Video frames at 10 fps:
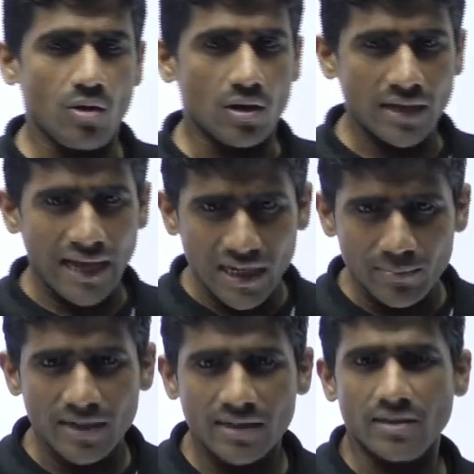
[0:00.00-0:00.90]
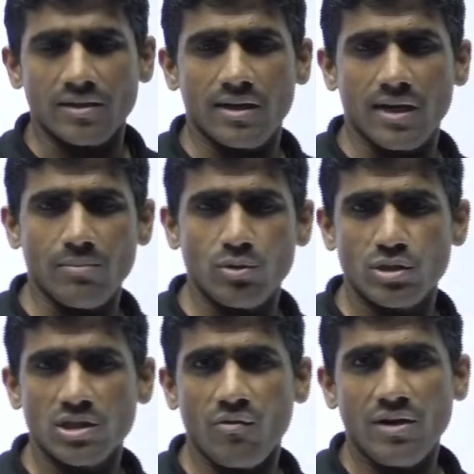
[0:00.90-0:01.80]
or eliminating. I'm
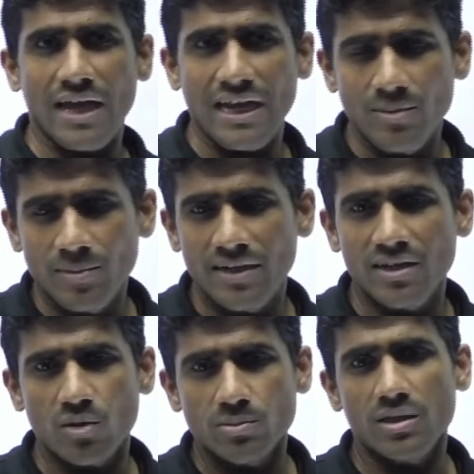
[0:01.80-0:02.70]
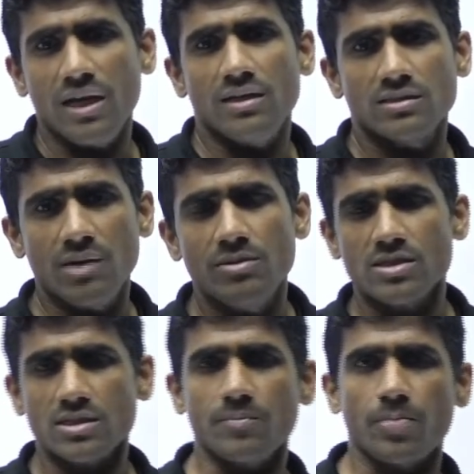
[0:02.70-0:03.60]
using the word eliminating of the slavery
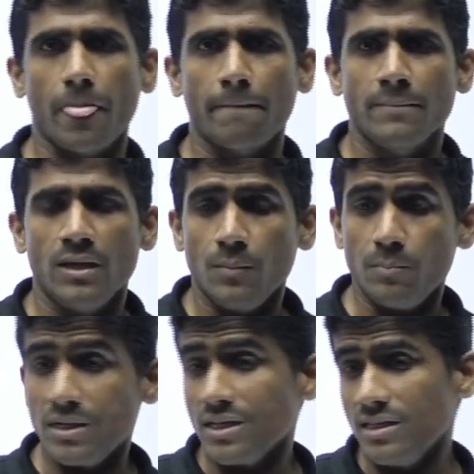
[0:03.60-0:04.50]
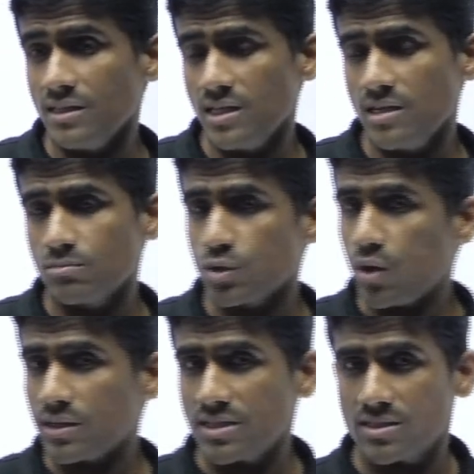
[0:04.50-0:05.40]
system. But in the
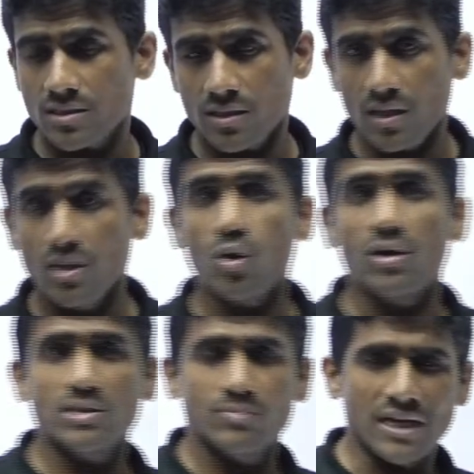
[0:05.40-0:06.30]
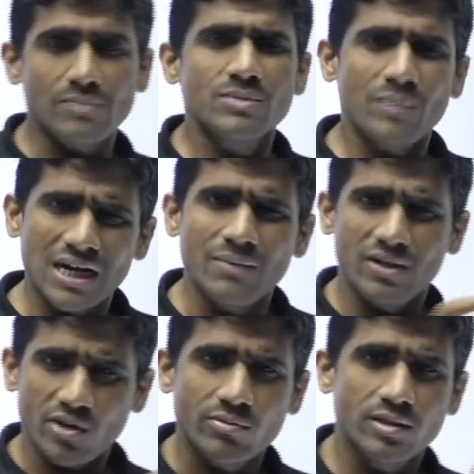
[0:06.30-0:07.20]
Congress, that is
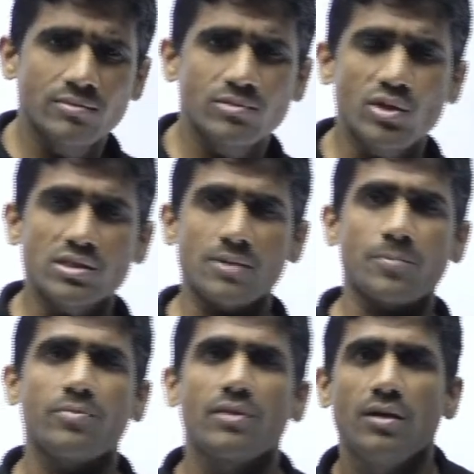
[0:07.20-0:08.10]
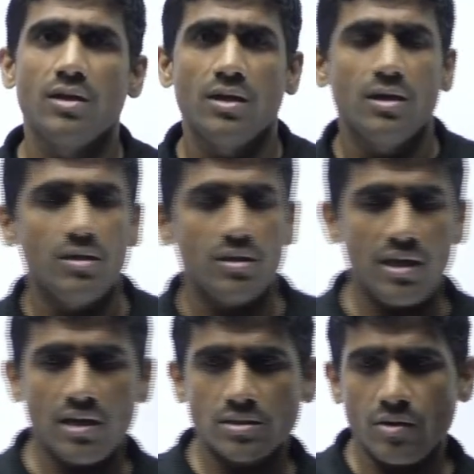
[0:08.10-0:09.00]
Parliament of the USA,
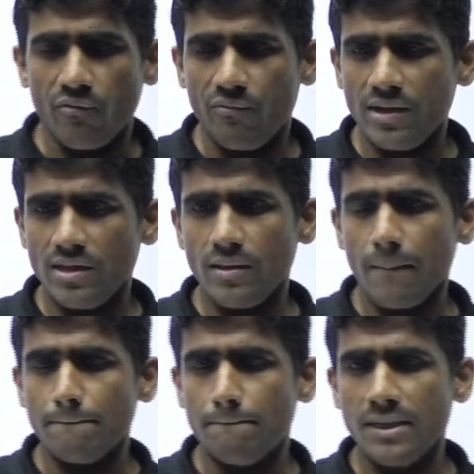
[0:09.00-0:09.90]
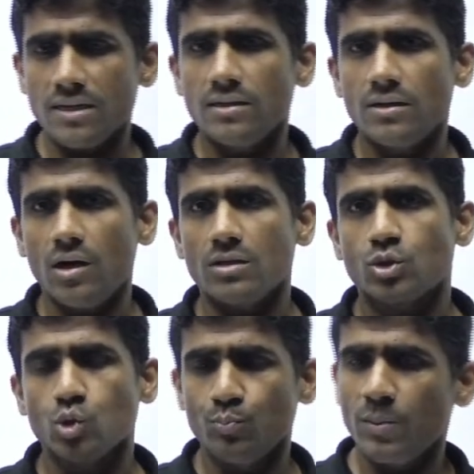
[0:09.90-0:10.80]
they are very big or
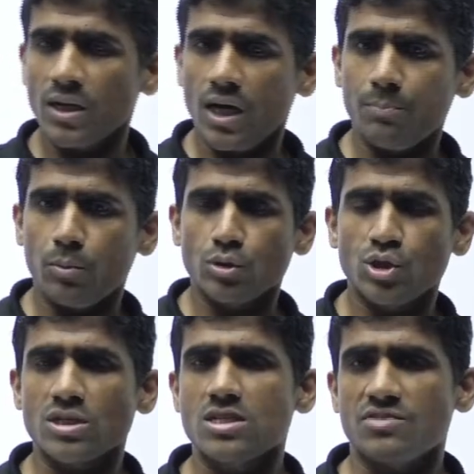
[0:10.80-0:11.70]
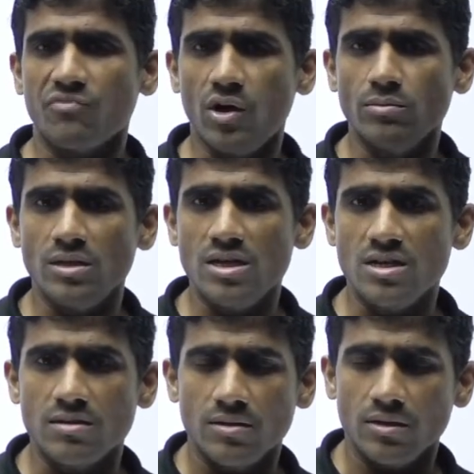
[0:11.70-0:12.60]
super oppositions from
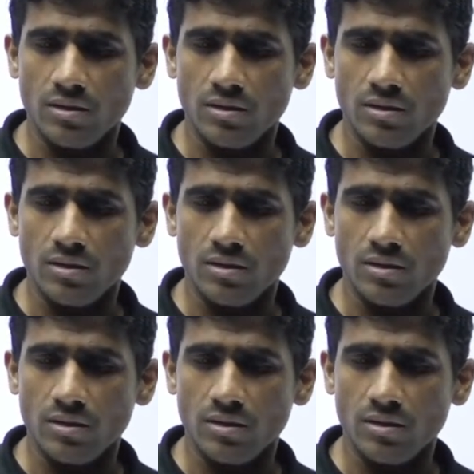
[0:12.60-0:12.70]
the